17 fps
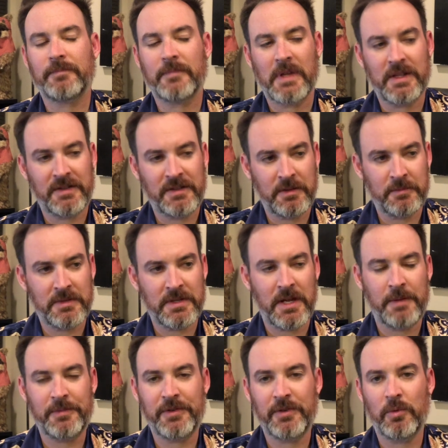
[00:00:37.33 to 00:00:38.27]
And
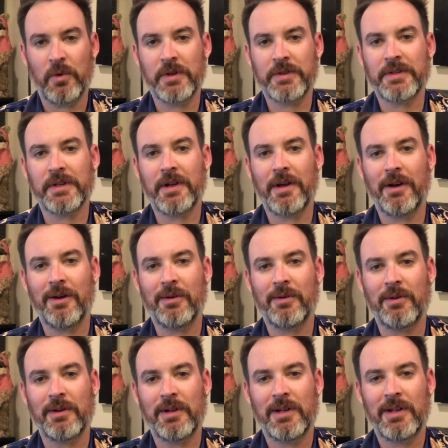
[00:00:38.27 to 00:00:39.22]
sometimes you want to go,
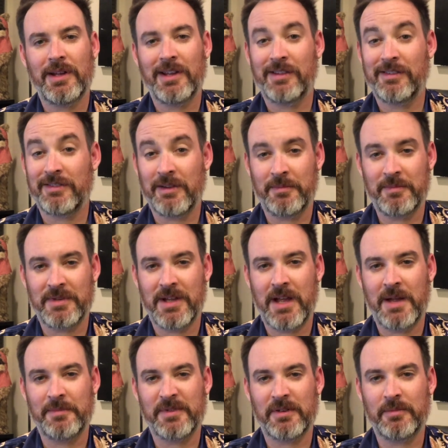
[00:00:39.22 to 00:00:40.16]
and
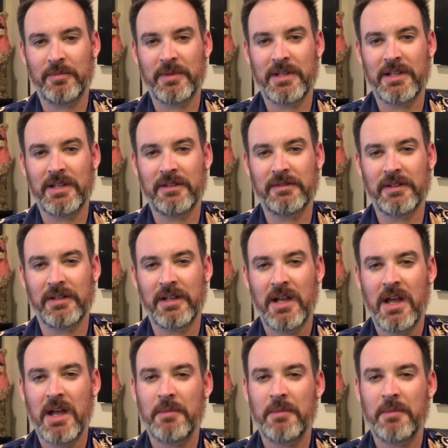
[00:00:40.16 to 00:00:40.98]
sometimes it'll be easy,